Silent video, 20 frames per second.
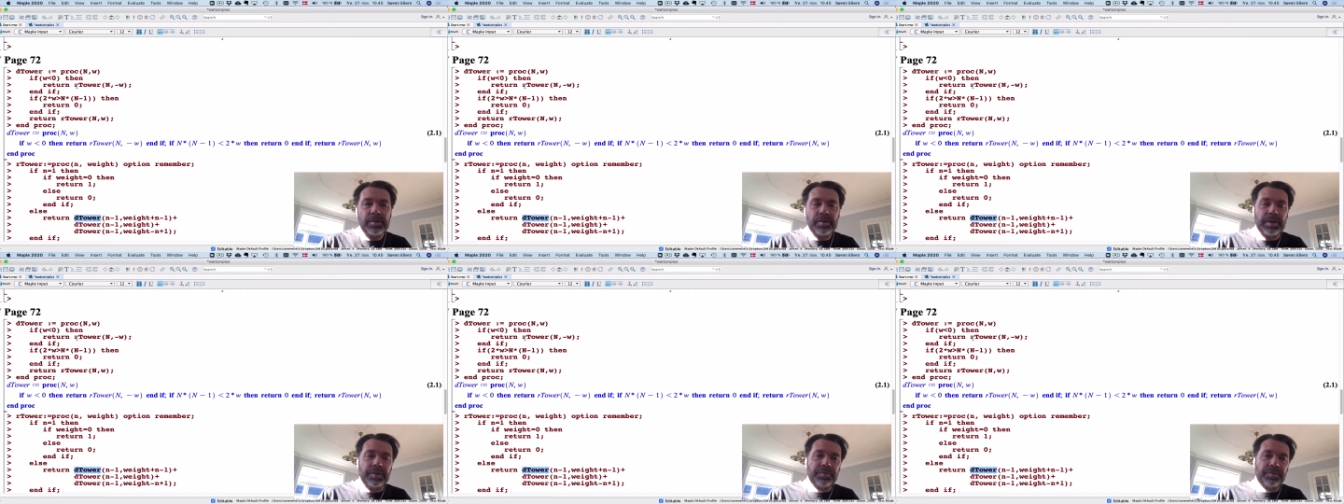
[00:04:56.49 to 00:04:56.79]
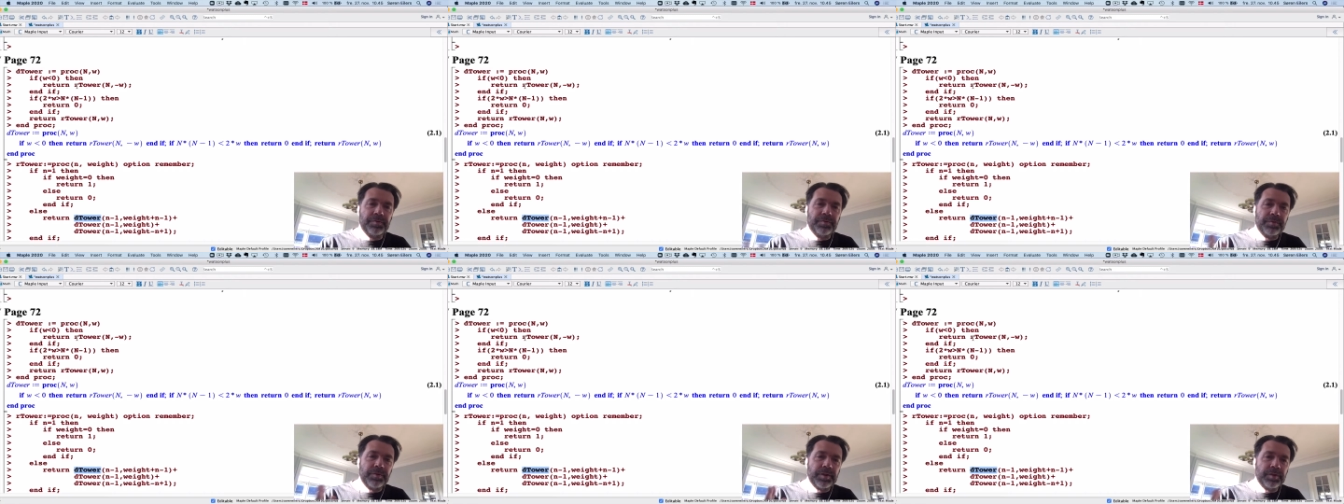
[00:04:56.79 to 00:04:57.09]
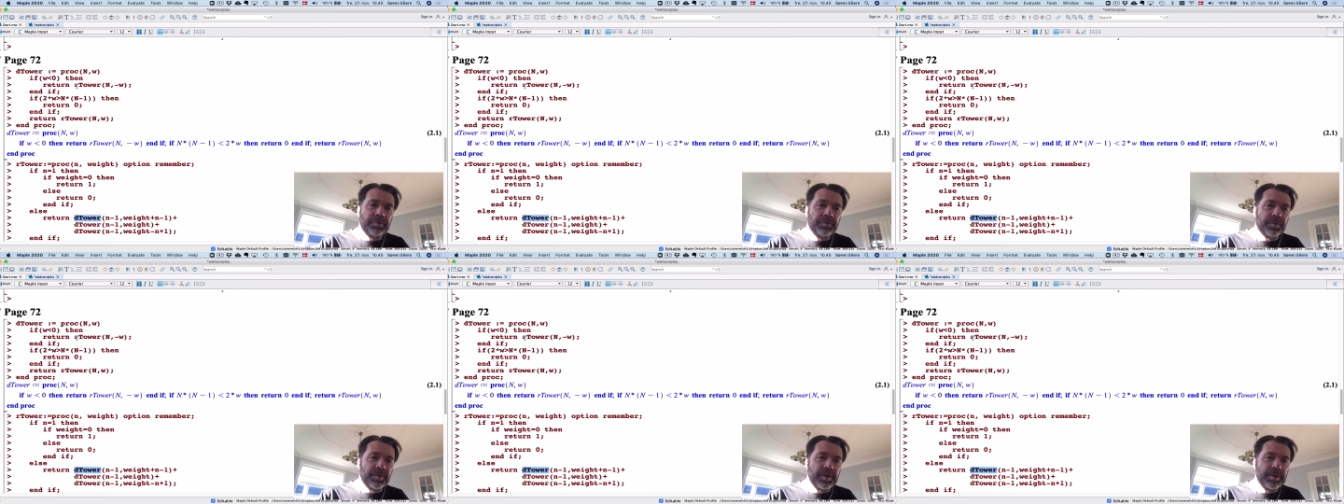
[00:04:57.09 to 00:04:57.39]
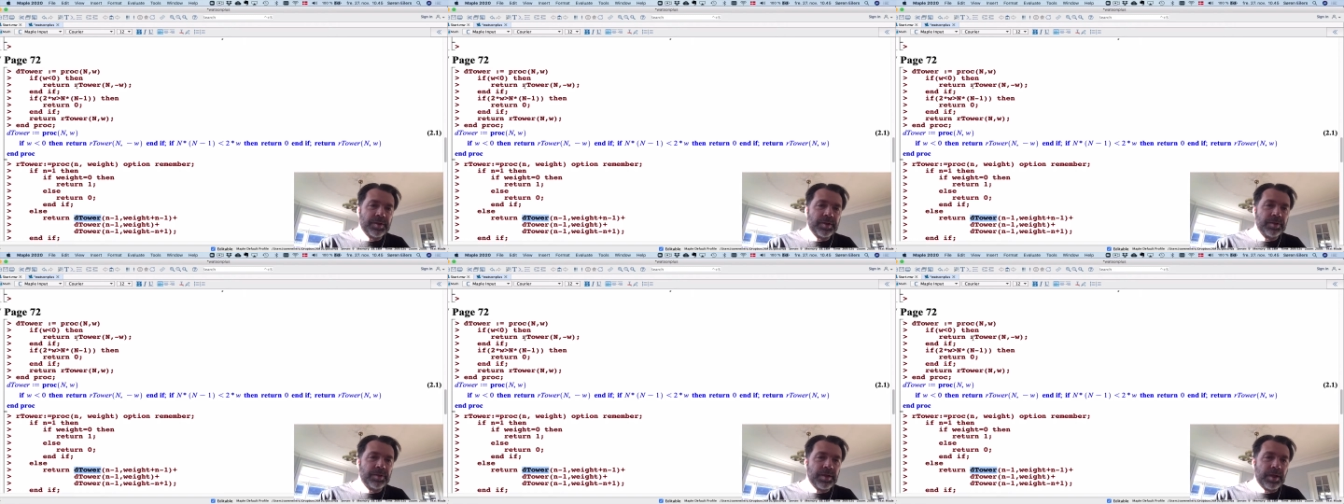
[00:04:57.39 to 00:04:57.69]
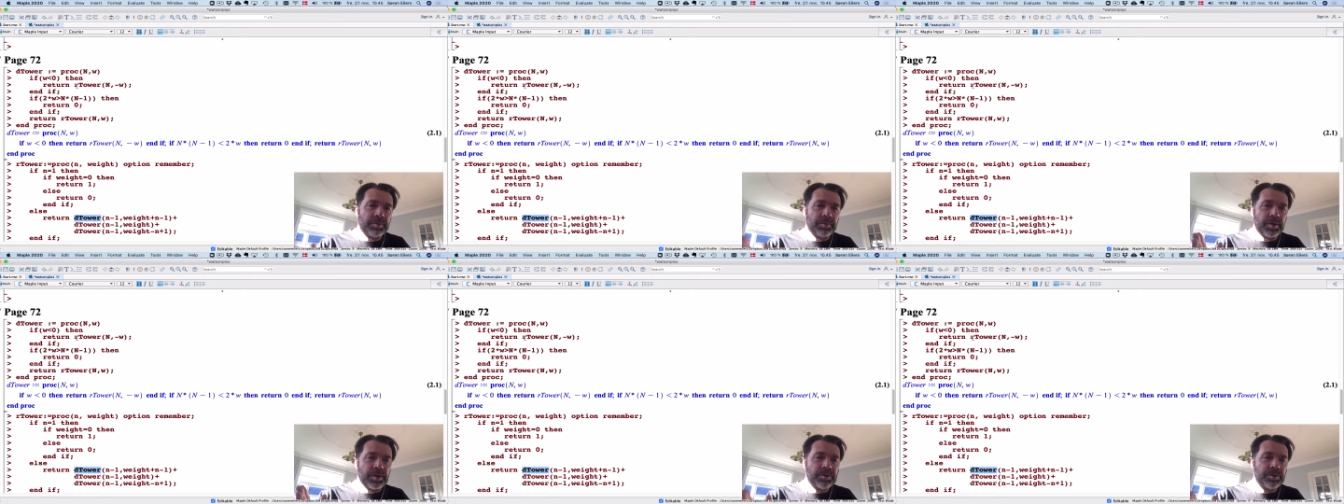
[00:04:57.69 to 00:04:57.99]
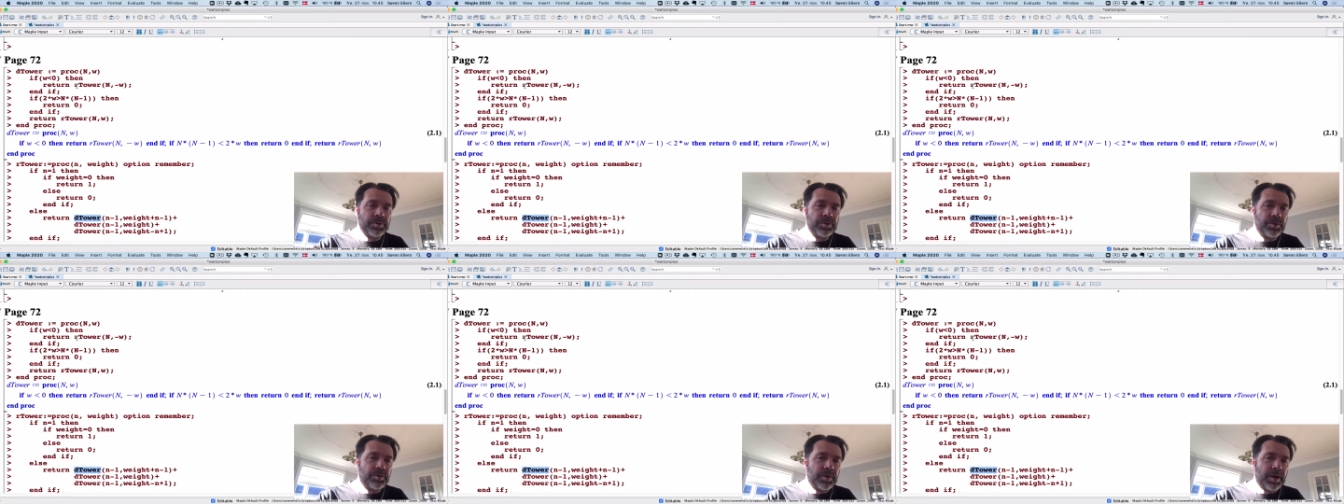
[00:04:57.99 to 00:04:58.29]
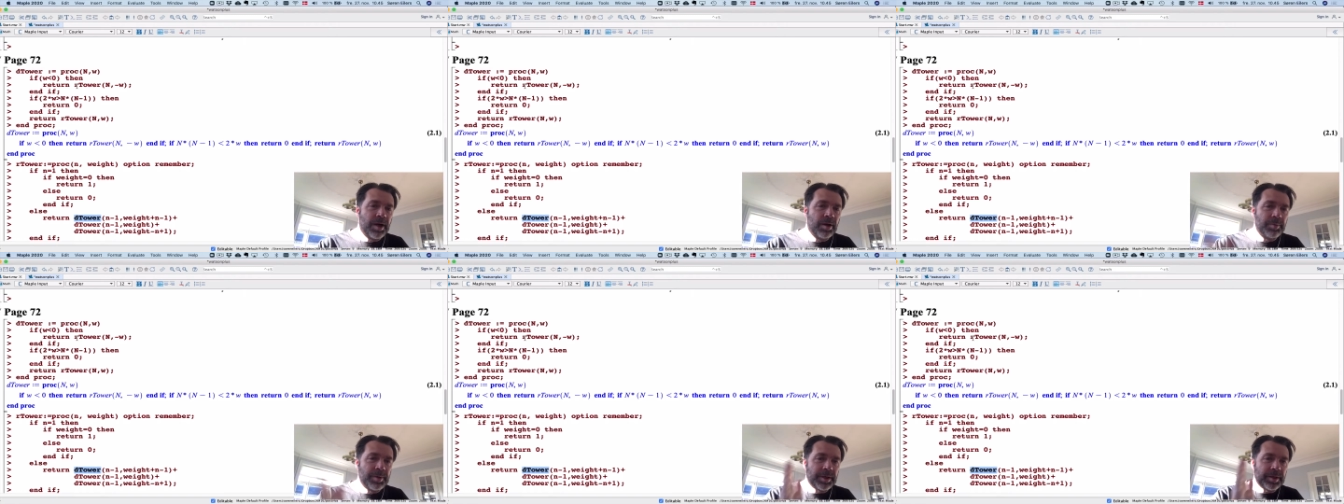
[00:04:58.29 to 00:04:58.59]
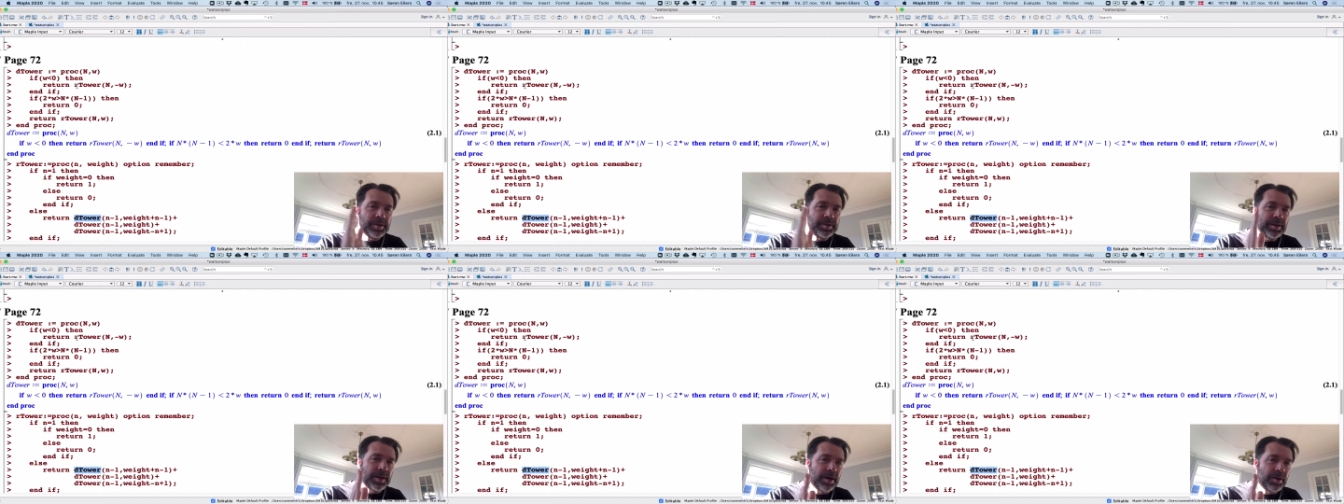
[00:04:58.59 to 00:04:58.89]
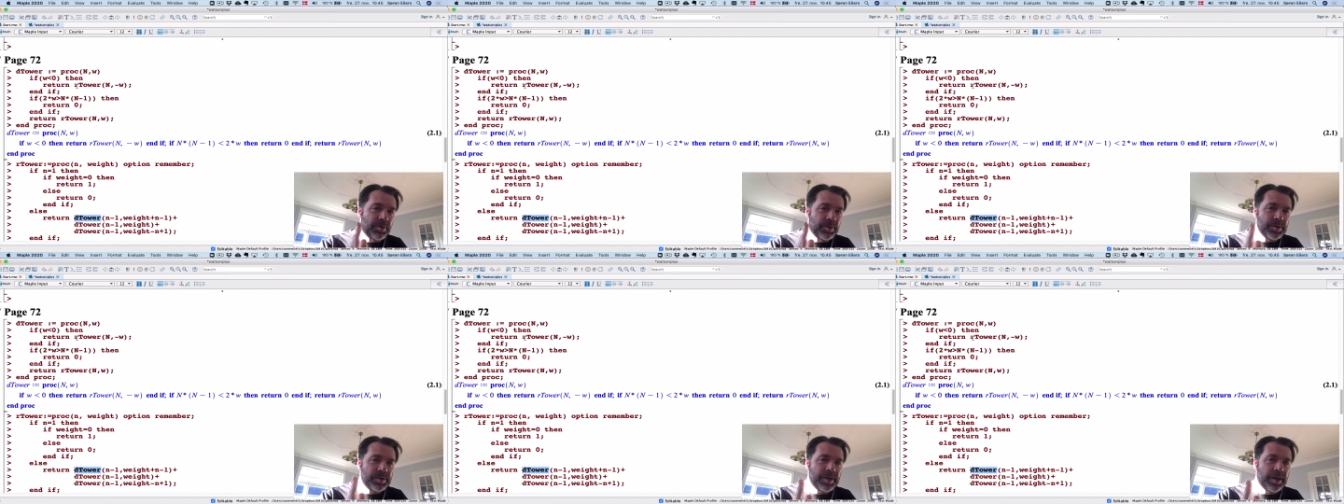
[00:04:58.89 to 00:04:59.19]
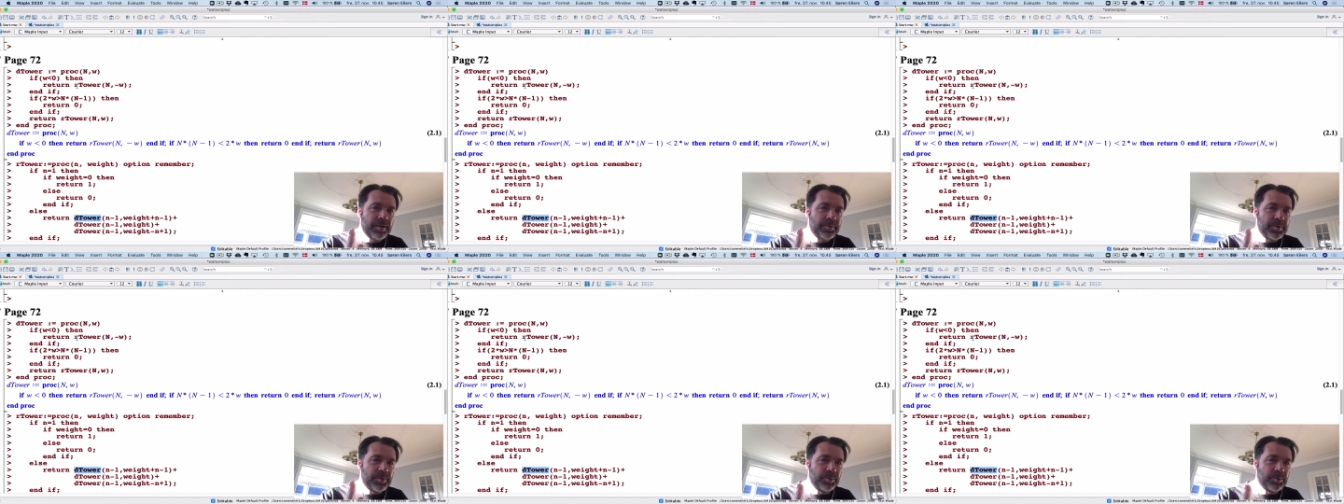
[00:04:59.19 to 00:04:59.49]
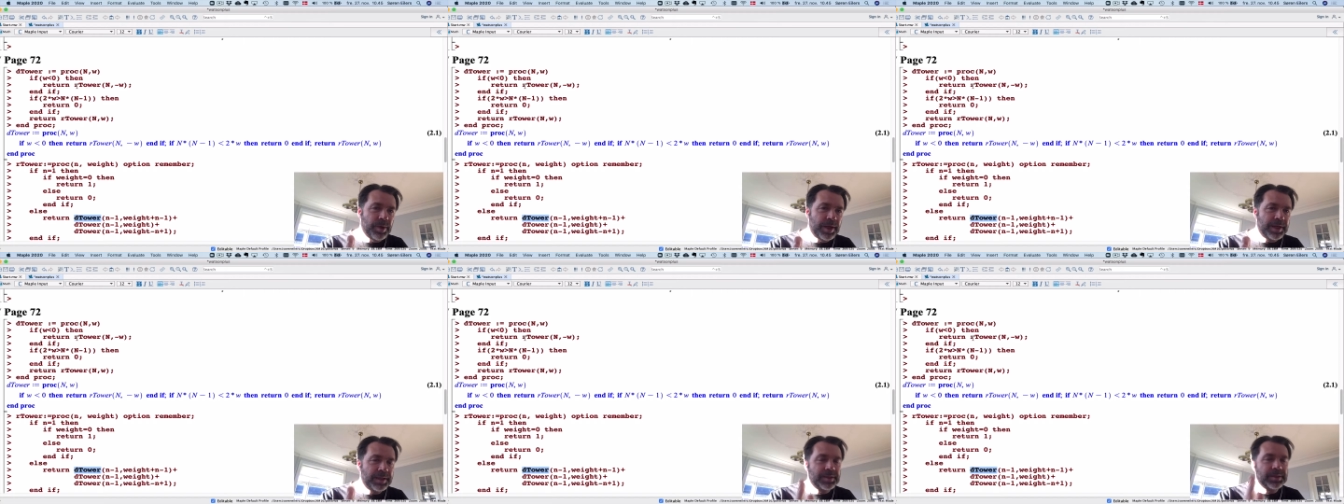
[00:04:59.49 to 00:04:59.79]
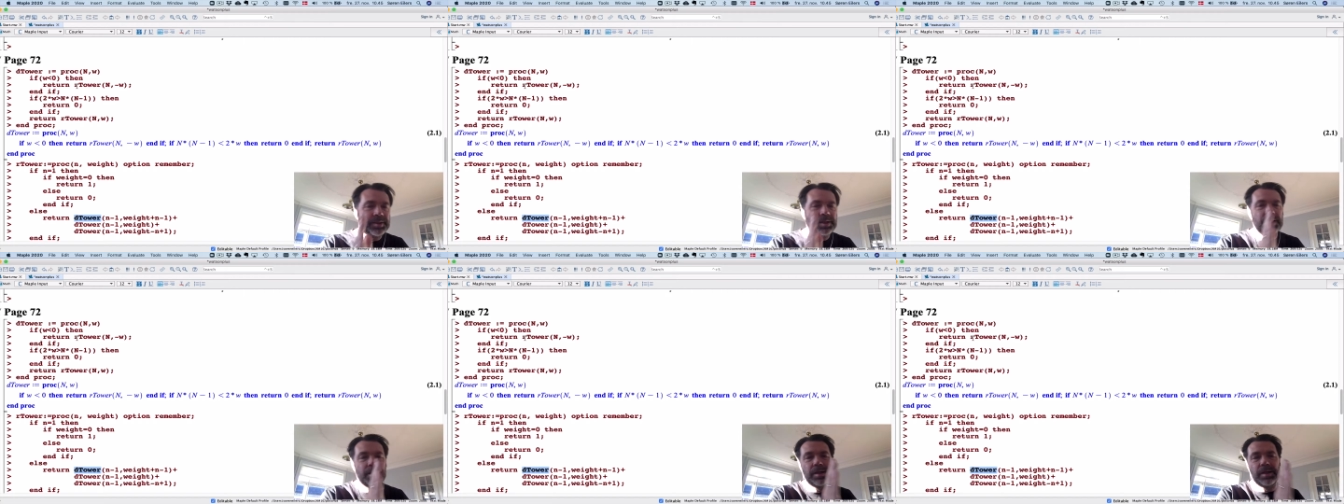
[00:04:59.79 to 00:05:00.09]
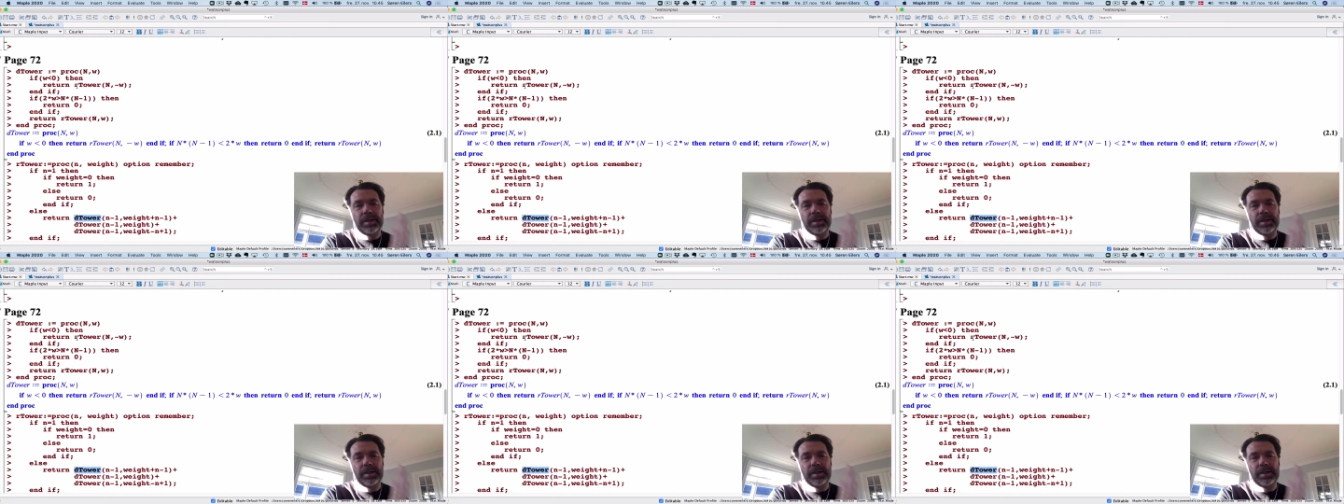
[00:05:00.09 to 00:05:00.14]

If, if for instance, I want to know how many towers have the weight